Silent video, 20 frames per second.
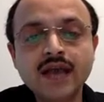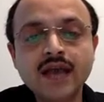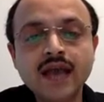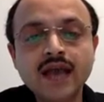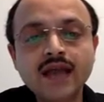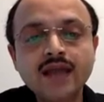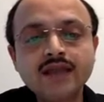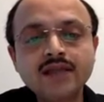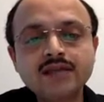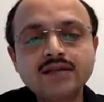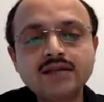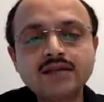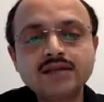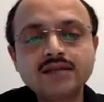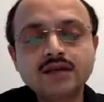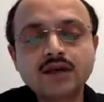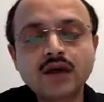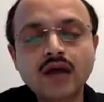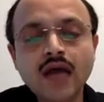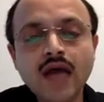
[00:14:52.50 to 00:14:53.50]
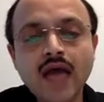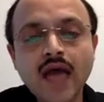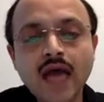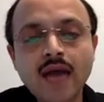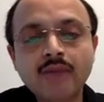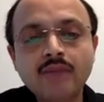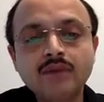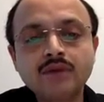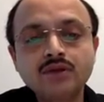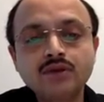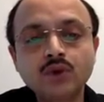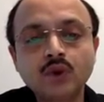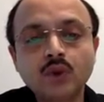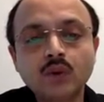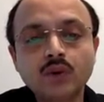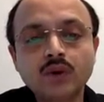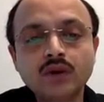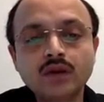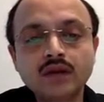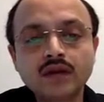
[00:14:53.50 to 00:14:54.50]
And this has happened
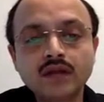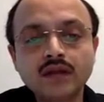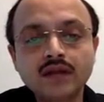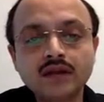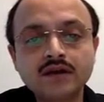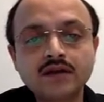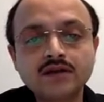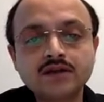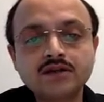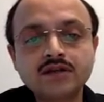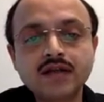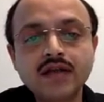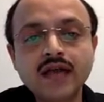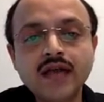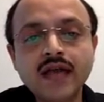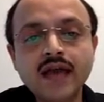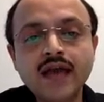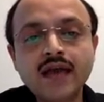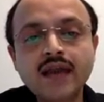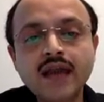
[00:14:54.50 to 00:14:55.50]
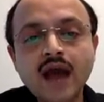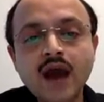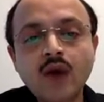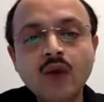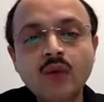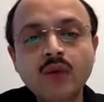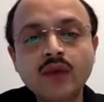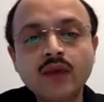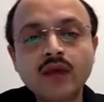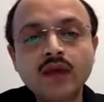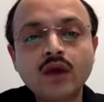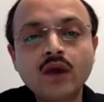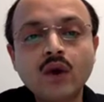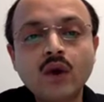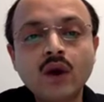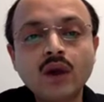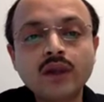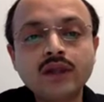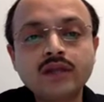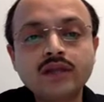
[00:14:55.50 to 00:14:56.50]
over the years. And now we
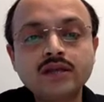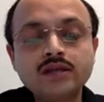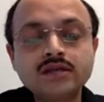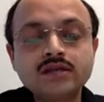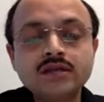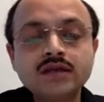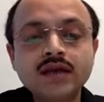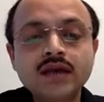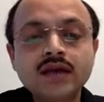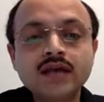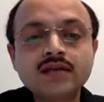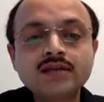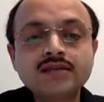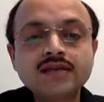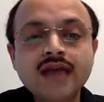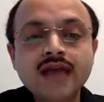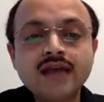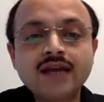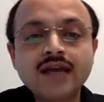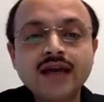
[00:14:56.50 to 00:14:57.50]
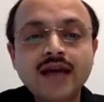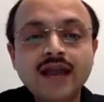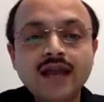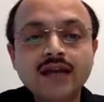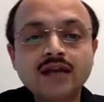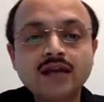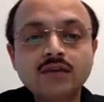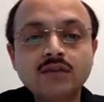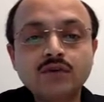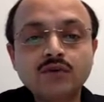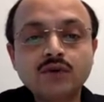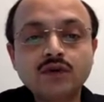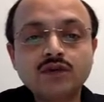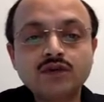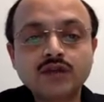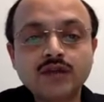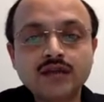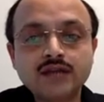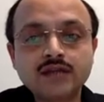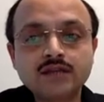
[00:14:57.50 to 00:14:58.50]
call this site-directed
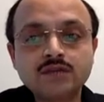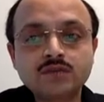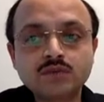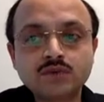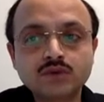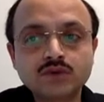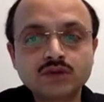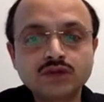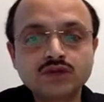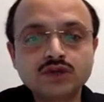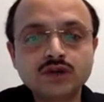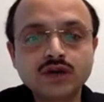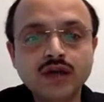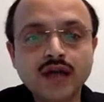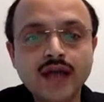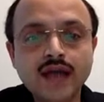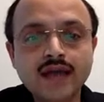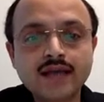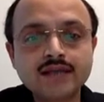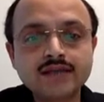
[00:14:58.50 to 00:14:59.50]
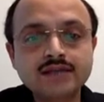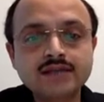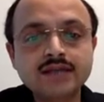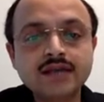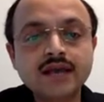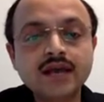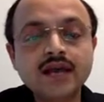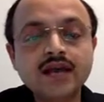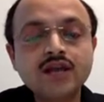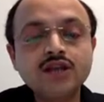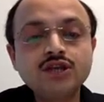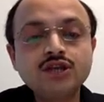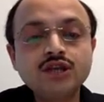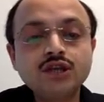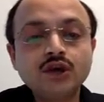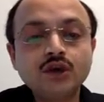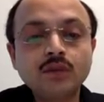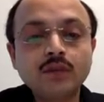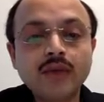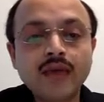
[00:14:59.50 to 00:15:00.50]
mutagenesis procedure as
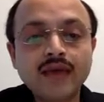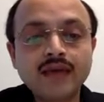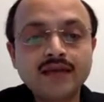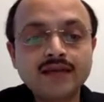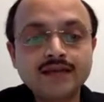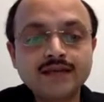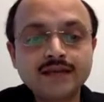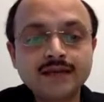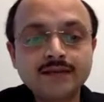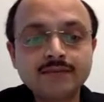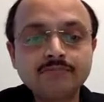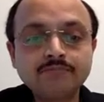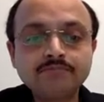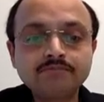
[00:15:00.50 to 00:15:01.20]
genome editing.